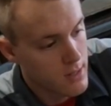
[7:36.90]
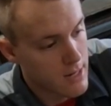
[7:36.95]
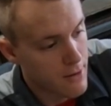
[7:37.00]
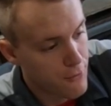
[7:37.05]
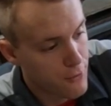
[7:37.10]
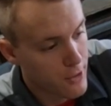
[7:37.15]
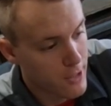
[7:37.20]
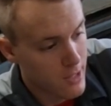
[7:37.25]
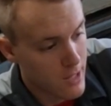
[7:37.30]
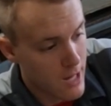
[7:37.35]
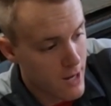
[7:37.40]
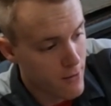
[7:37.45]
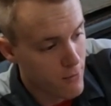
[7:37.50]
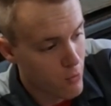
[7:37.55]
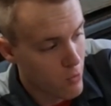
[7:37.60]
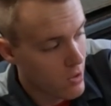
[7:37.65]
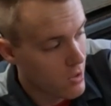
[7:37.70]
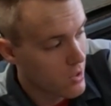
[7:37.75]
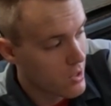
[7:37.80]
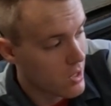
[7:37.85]
definitely a lot of
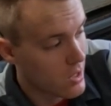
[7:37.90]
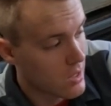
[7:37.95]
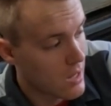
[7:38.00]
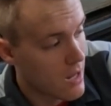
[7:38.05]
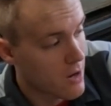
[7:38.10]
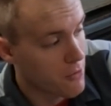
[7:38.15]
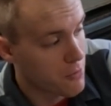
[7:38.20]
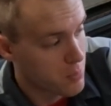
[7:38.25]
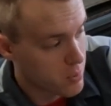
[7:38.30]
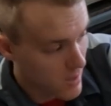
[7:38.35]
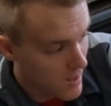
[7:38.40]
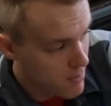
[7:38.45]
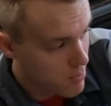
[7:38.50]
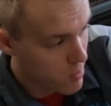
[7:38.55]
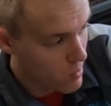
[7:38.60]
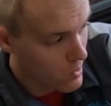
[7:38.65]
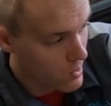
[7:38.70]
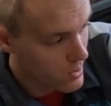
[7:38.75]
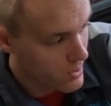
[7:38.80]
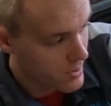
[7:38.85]
work, a lot of prep
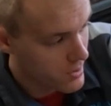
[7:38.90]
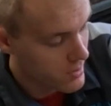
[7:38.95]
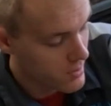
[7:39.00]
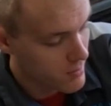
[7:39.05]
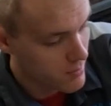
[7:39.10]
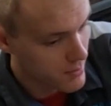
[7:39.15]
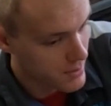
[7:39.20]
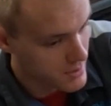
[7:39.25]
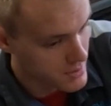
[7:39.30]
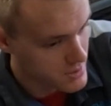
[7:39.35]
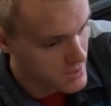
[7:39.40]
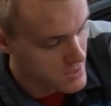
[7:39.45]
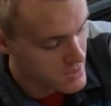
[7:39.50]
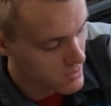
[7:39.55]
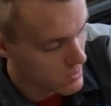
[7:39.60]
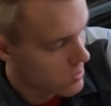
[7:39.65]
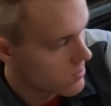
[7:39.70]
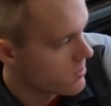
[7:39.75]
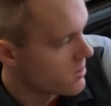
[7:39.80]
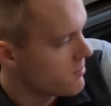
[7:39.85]
work, because that's
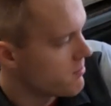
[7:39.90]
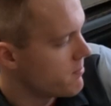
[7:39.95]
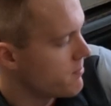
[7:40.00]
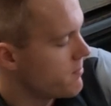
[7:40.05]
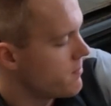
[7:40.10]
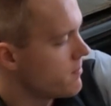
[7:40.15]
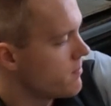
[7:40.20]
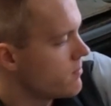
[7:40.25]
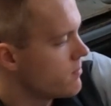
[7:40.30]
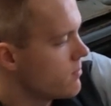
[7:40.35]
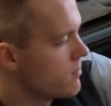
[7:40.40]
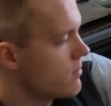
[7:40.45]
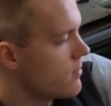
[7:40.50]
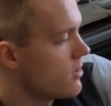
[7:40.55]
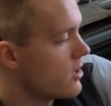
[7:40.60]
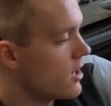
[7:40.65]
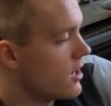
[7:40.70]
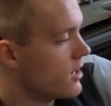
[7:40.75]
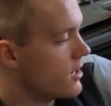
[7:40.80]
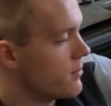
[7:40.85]
aluminum,
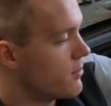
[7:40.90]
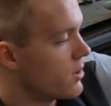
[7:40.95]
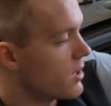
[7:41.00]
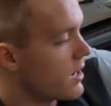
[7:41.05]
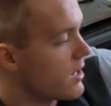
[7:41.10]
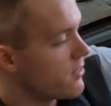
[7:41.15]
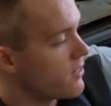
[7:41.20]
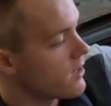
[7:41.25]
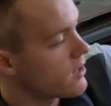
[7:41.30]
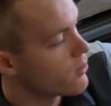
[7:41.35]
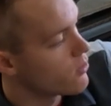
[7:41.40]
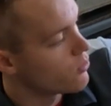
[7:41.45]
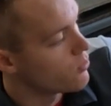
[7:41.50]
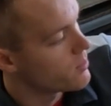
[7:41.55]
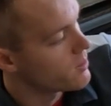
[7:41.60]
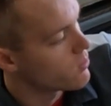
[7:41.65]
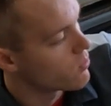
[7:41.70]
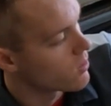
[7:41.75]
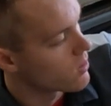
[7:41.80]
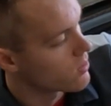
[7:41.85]
uh, but I think it will
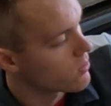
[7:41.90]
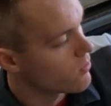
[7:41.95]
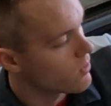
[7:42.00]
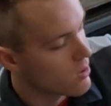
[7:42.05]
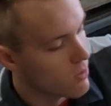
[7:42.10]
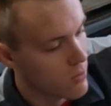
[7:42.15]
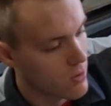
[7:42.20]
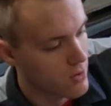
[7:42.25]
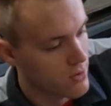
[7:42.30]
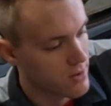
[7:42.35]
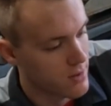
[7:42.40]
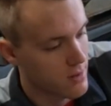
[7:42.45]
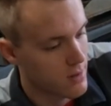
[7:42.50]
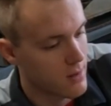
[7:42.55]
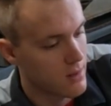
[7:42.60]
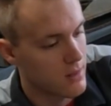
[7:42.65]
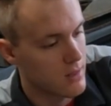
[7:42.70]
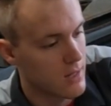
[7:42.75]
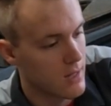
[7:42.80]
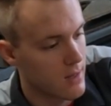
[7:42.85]
be wor well worth it
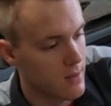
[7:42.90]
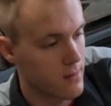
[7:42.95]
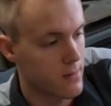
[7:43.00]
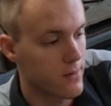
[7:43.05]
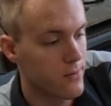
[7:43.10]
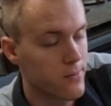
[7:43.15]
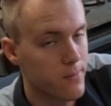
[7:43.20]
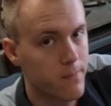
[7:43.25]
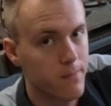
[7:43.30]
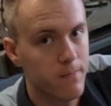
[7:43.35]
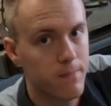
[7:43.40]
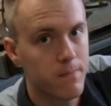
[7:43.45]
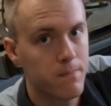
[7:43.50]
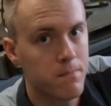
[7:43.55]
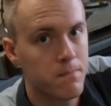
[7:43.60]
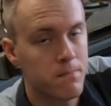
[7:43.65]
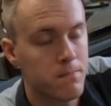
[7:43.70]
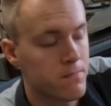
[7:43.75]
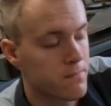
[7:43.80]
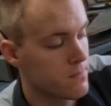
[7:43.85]
in the end.
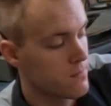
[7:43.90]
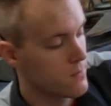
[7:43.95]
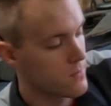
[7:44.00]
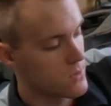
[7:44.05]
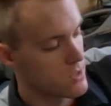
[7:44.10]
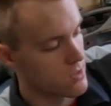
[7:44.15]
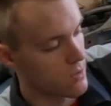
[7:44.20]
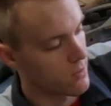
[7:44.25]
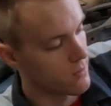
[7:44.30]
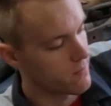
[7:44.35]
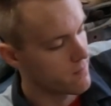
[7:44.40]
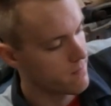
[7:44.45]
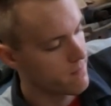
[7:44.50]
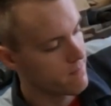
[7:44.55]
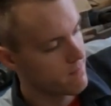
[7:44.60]
So.